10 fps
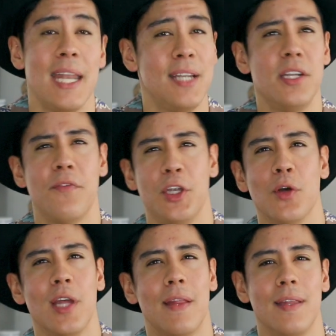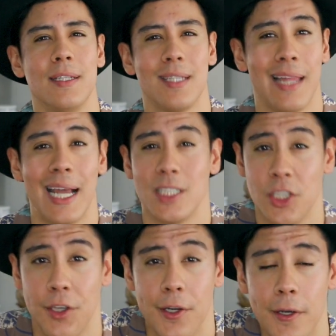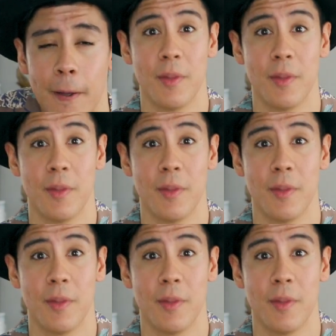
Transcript: And I did a video like this last year,